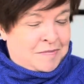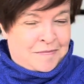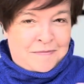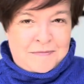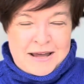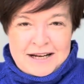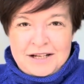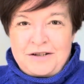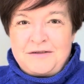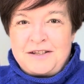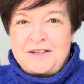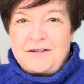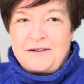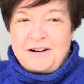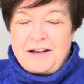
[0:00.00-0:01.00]
Back to the
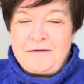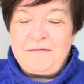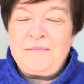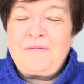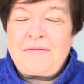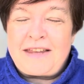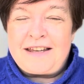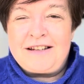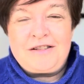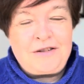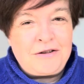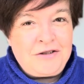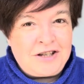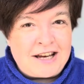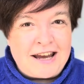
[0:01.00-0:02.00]
story.
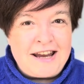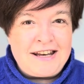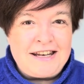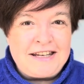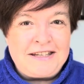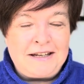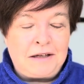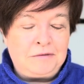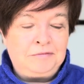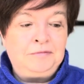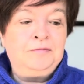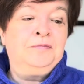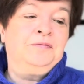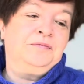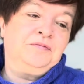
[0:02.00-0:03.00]
Crochet and knitting.
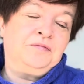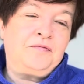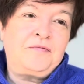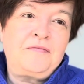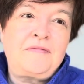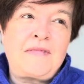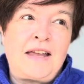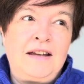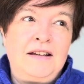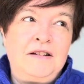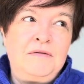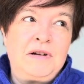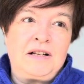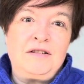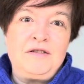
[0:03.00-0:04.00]

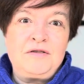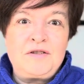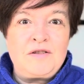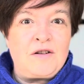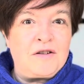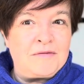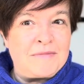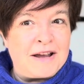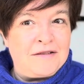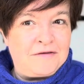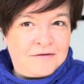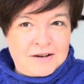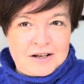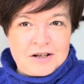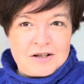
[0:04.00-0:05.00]
Well, you saw my
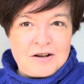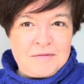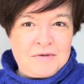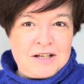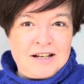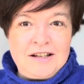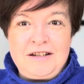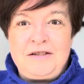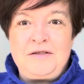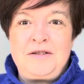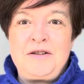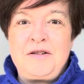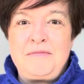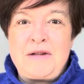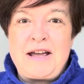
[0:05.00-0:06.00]
finished object, you
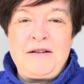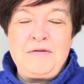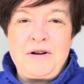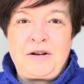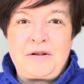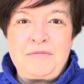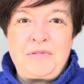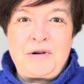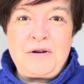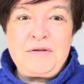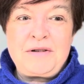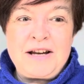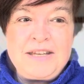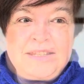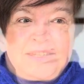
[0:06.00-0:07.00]
saw my work in
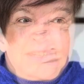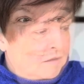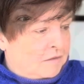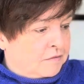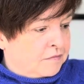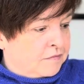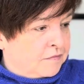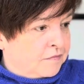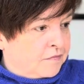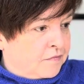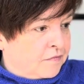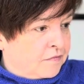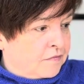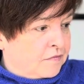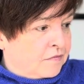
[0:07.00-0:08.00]
progress.
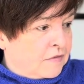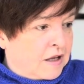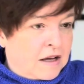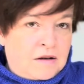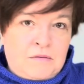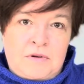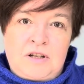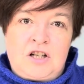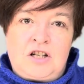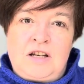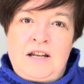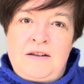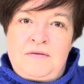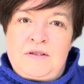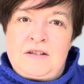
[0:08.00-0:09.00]
Yeah, which
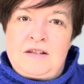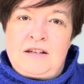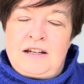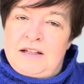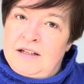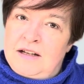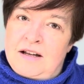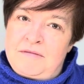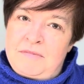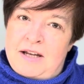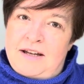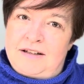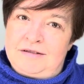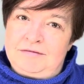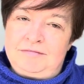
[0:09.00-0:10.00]
leaves
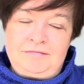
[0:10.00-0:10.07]
incoming.